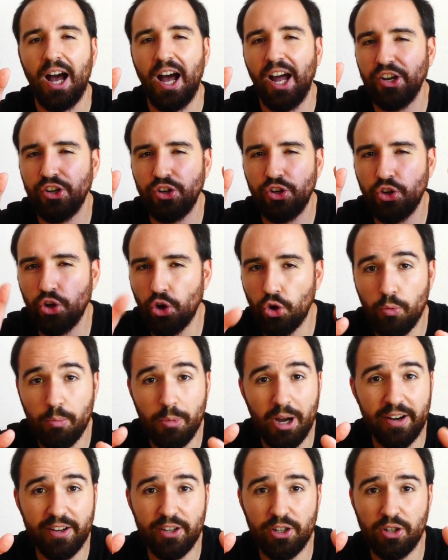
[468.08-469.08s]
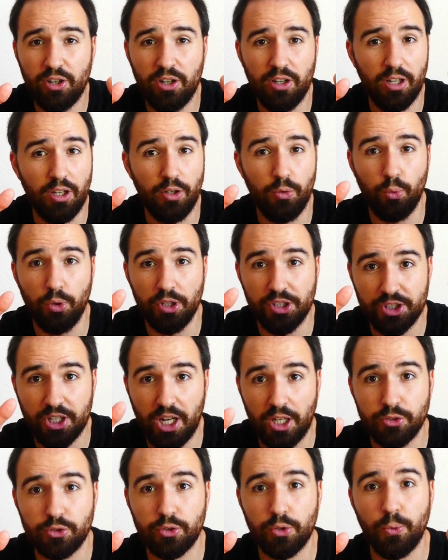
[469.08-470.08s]
And no matter in which
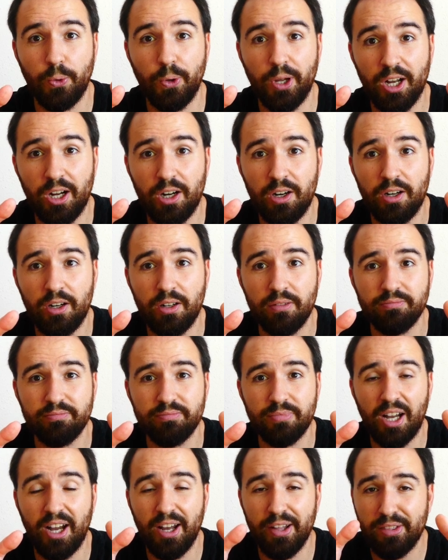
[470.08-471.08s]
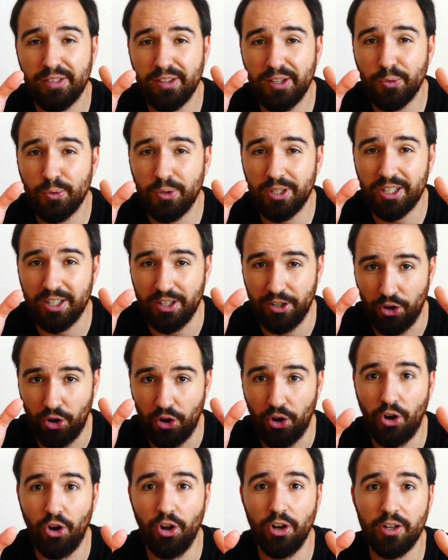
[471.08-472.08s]
country we are, I think we can
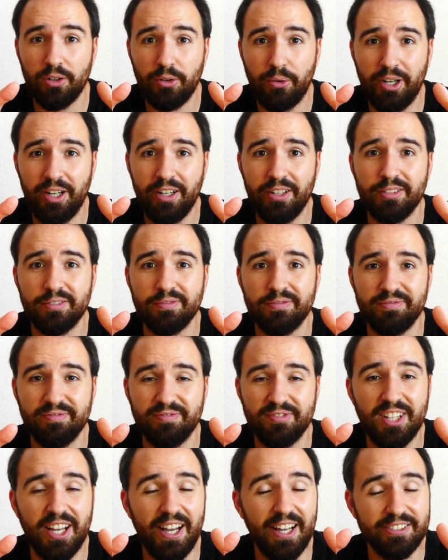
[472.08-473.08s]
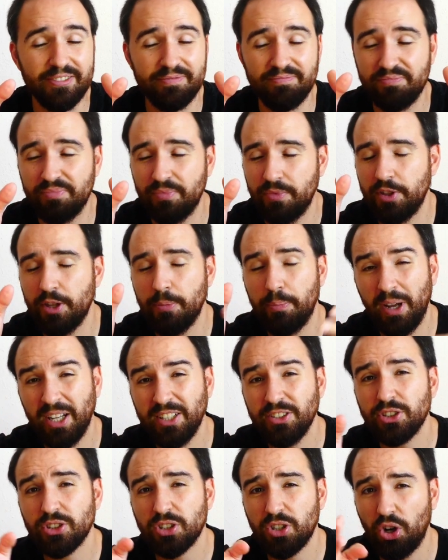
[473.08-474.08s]
all agree that
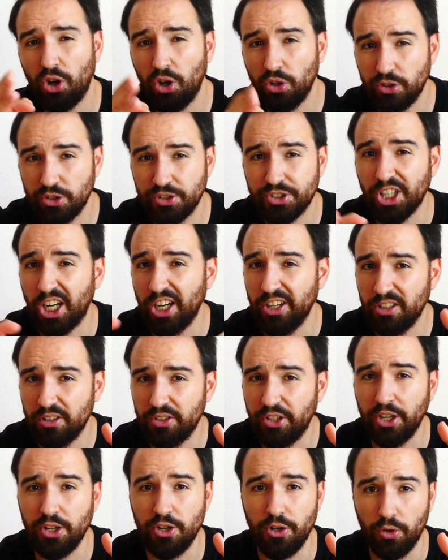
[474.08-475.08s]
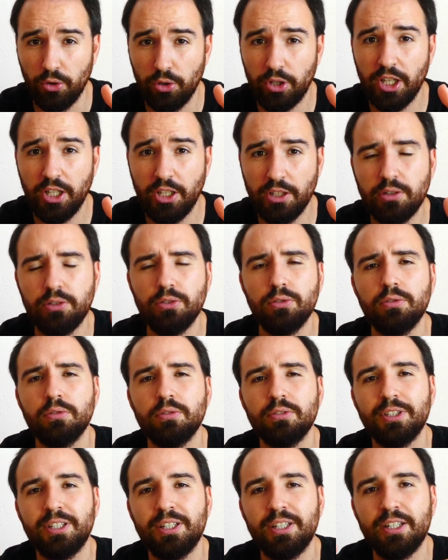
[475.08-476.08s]
depends on the channel that you're looking into.
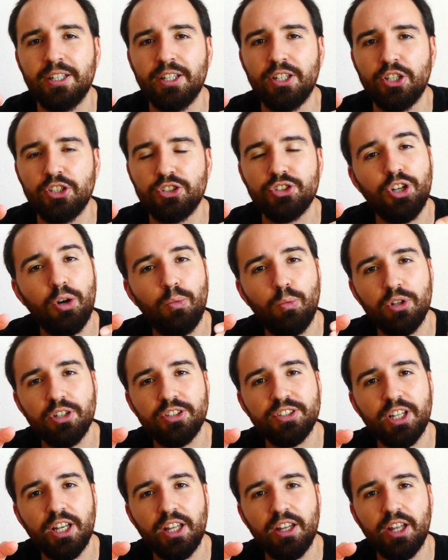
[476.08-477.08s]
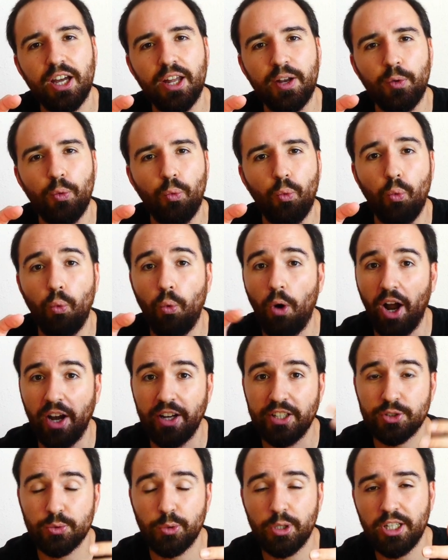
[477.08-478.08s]
Some will say that one
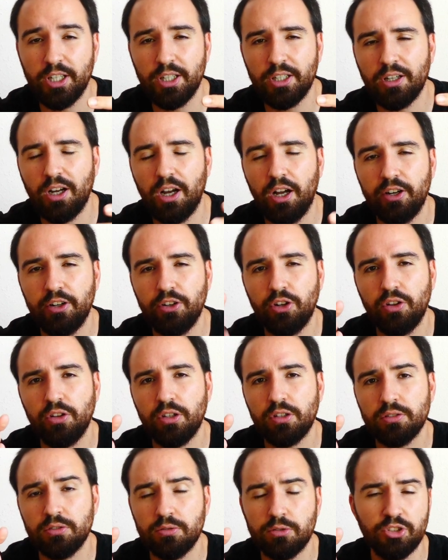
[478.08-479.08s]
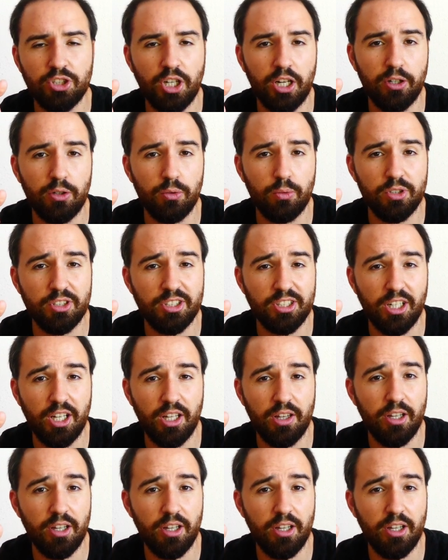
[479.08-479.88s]
is winning and another channel will say